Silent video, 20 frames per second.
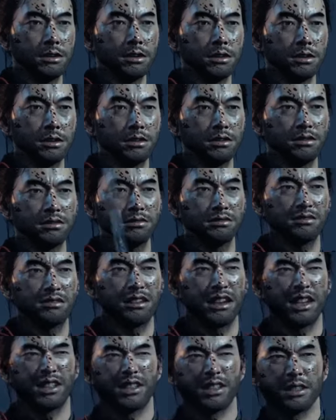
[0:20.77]
I've never been to
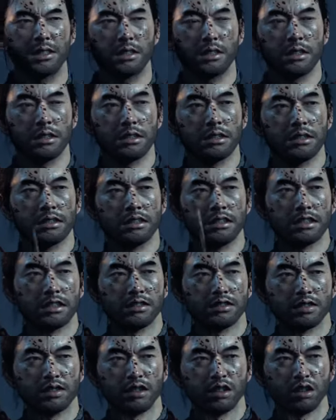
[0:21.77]
another country than
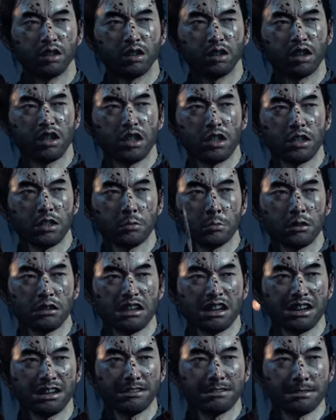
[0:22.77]
Spain with a plane.
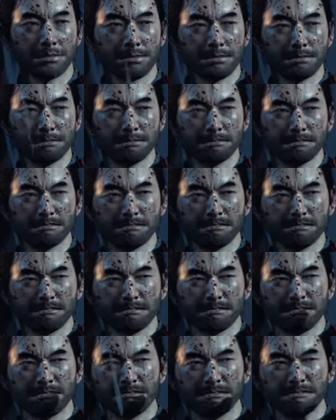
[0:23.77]
Right?
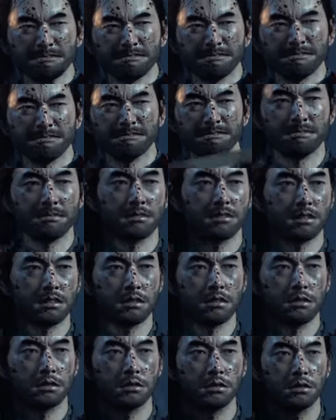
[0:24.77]
Always. But like, the
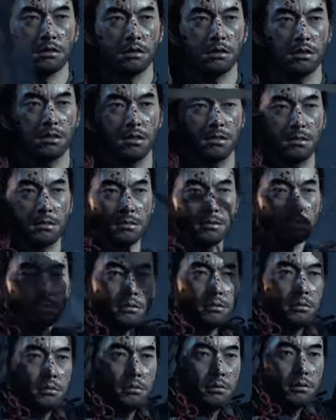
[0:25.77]
thing is, my
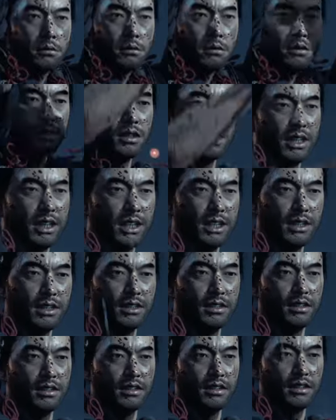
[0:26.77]

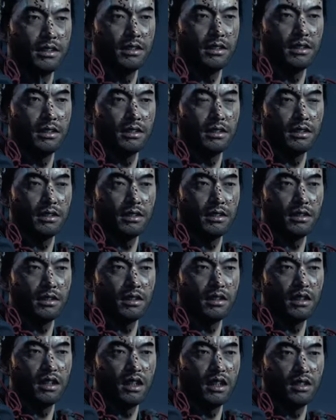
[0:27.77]
grandmother and
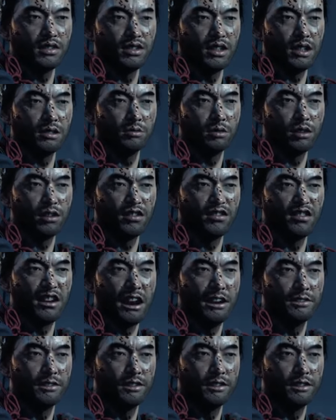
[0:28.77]
grandfather has like an um,